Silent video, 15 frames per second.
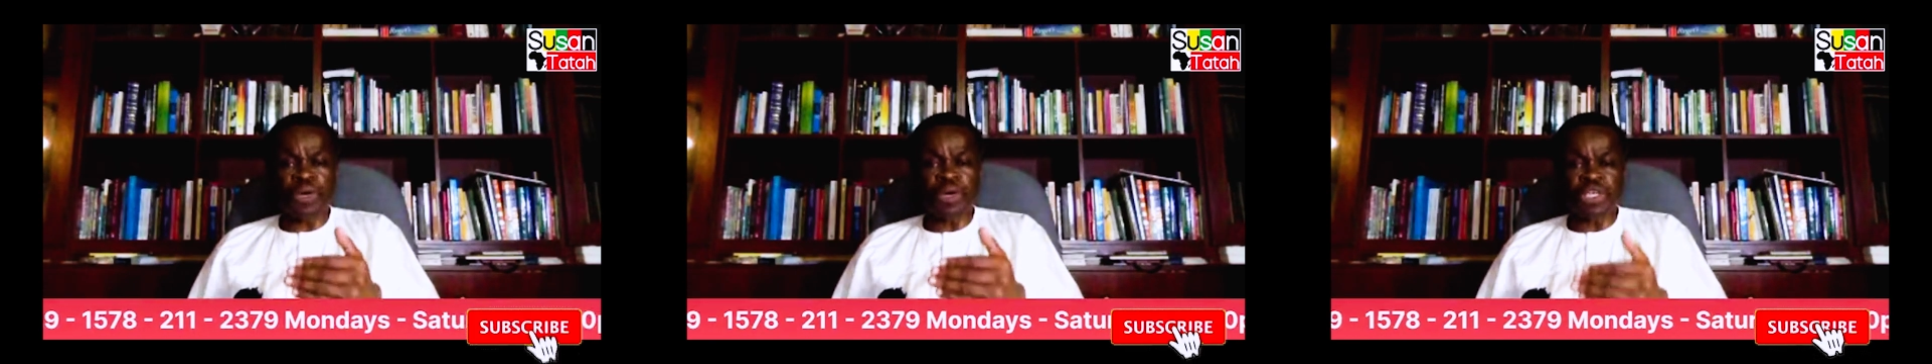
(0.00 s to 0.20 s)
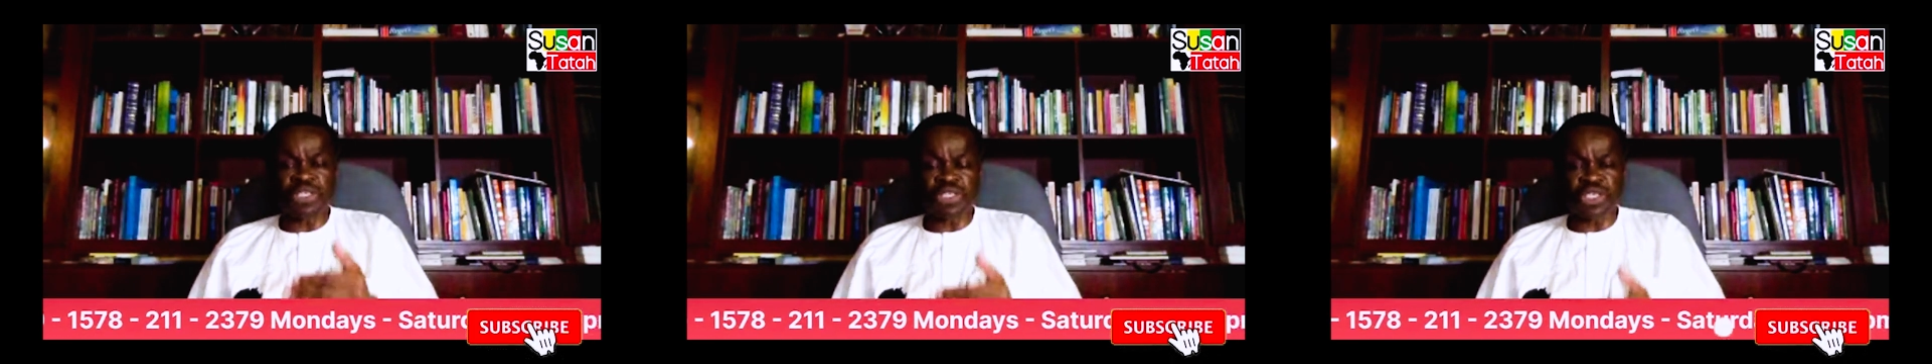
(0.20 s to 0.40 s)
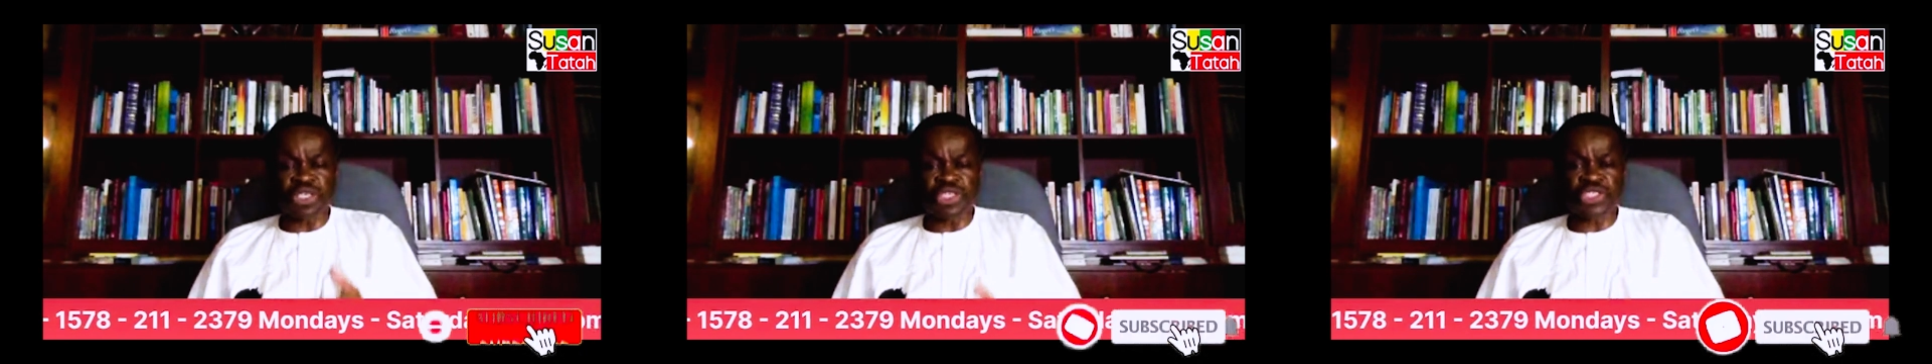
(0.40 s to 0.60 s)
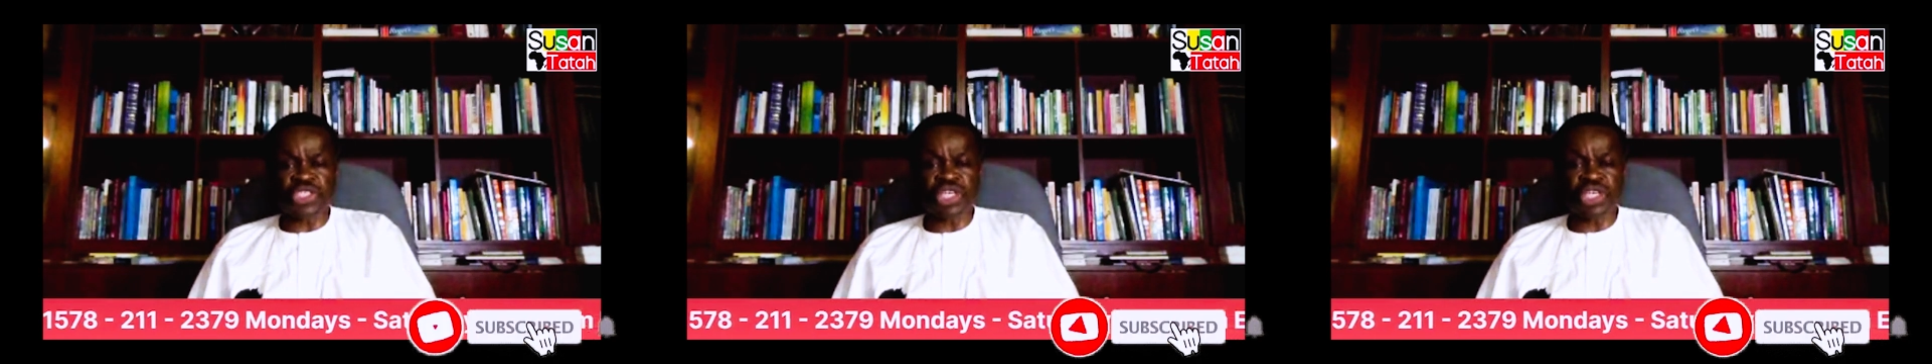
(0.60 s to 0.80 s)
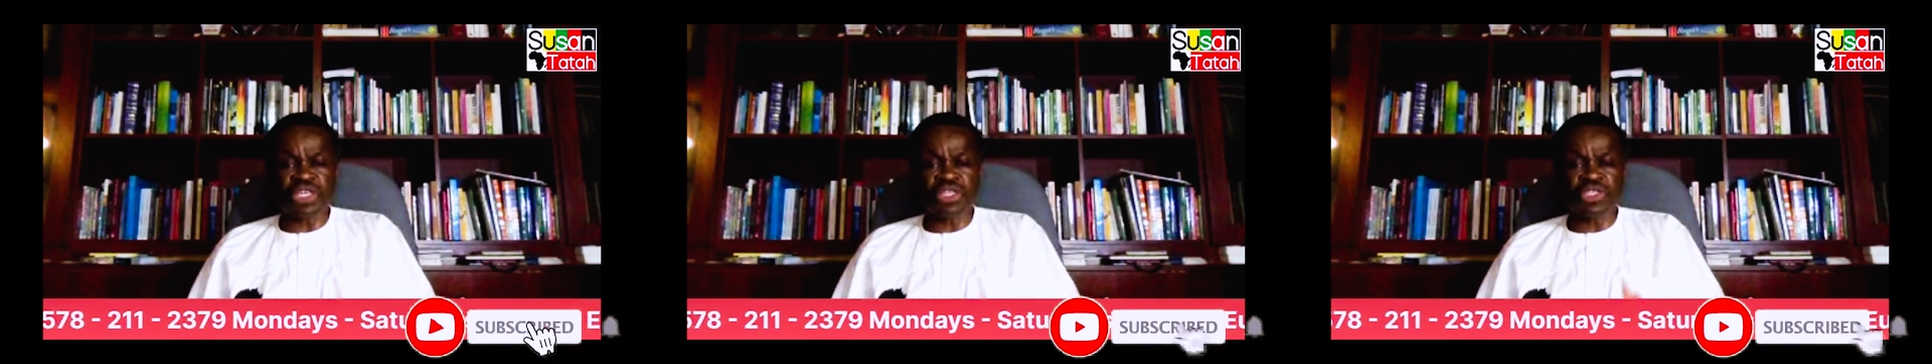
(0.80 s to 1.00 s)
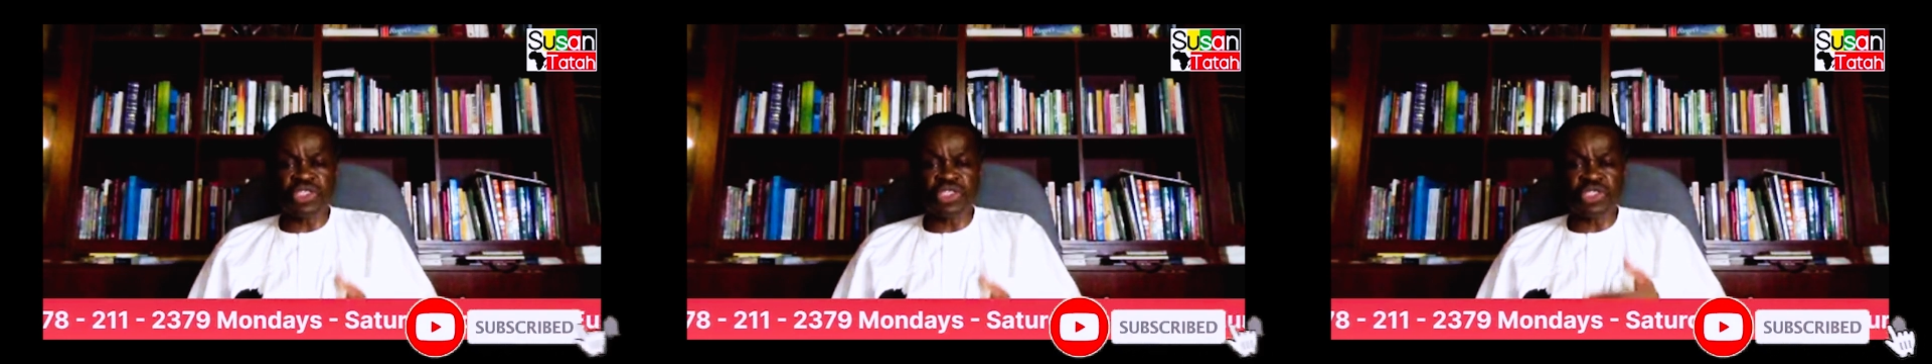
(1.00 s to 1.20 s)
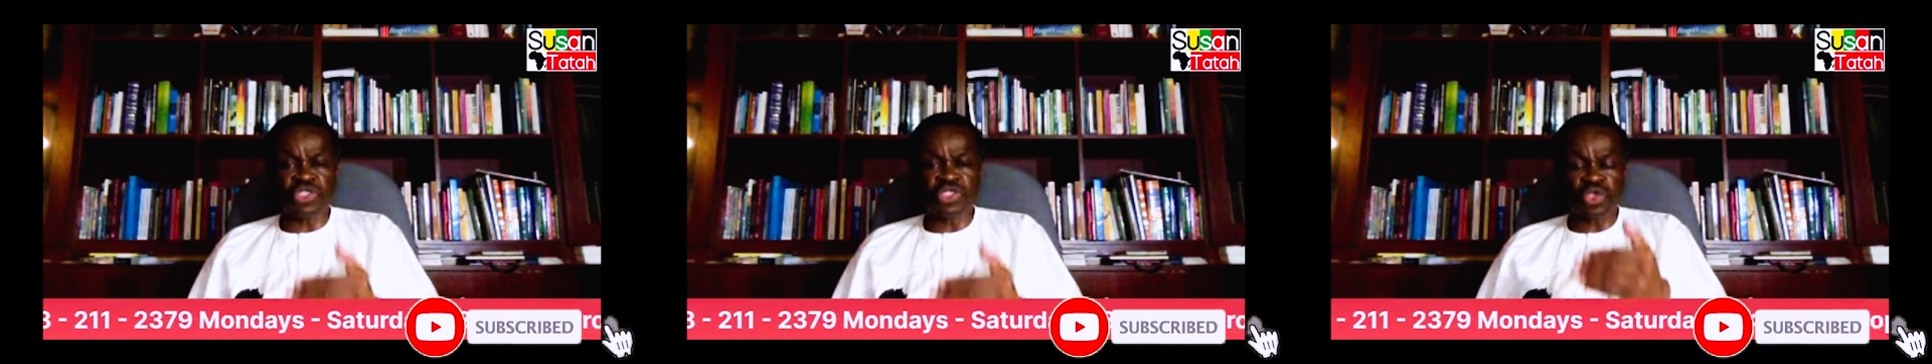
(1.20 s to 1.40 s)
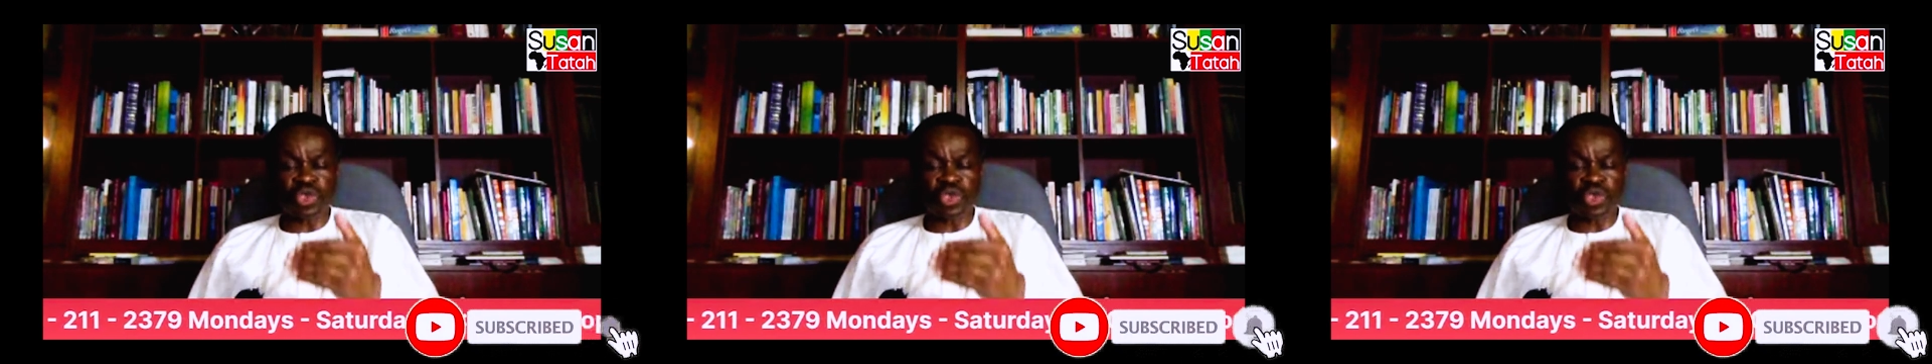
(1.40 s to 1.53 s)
politicians